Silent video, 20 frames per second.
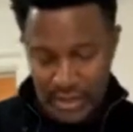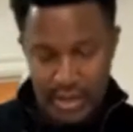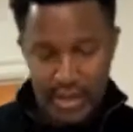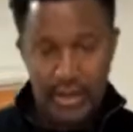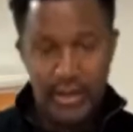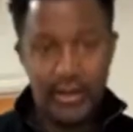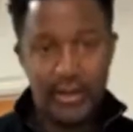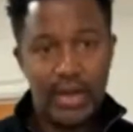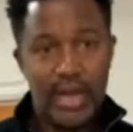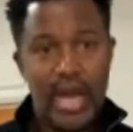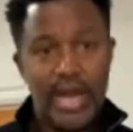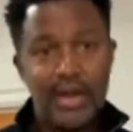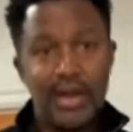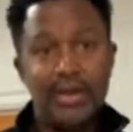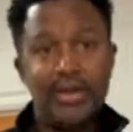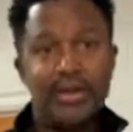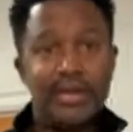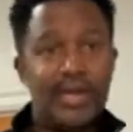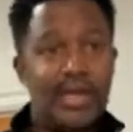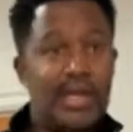know, I
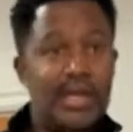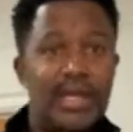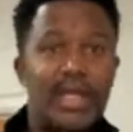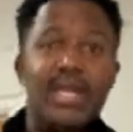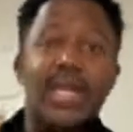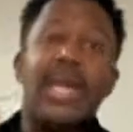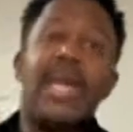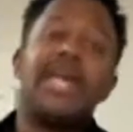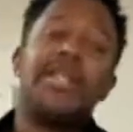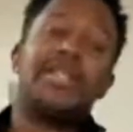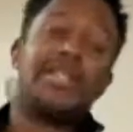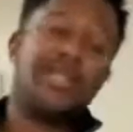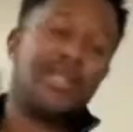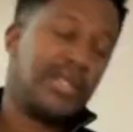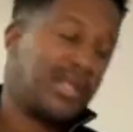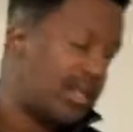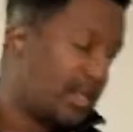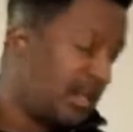know it's